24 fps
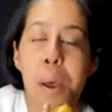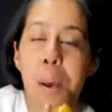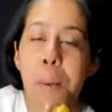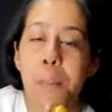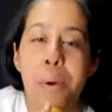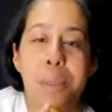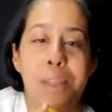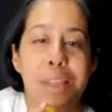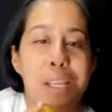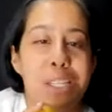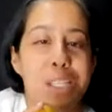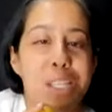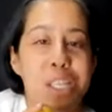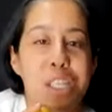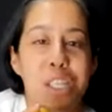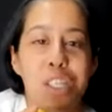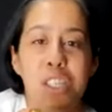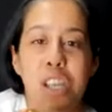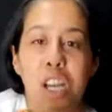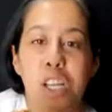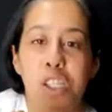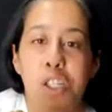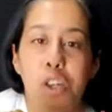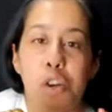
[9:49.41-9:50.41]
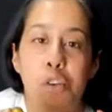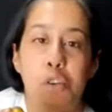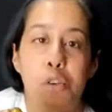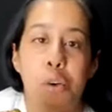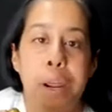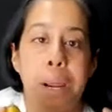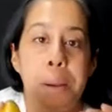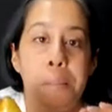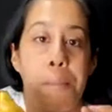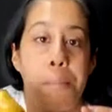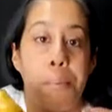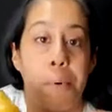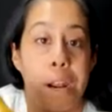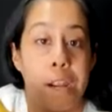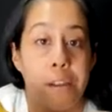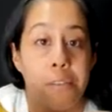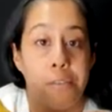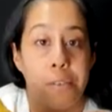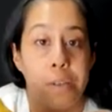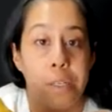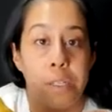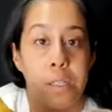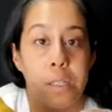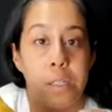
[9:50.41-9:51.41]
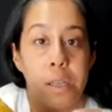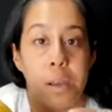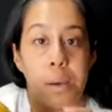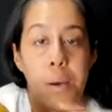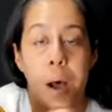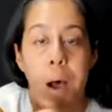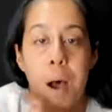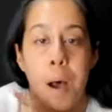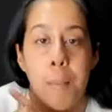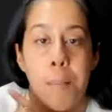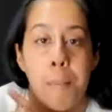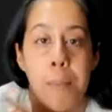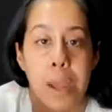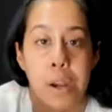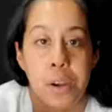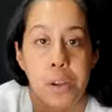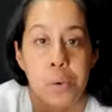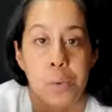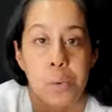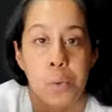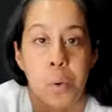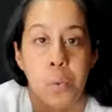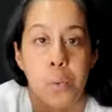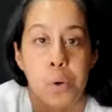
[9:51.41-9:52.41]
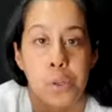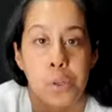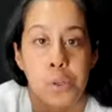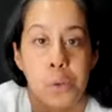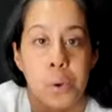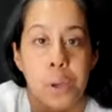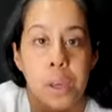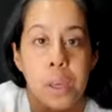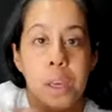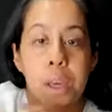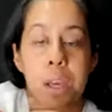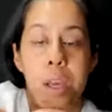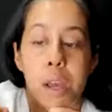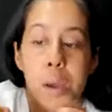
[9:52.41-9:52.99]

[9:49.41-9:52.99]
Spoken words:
but this is such a great breakfast menu, what we're doing.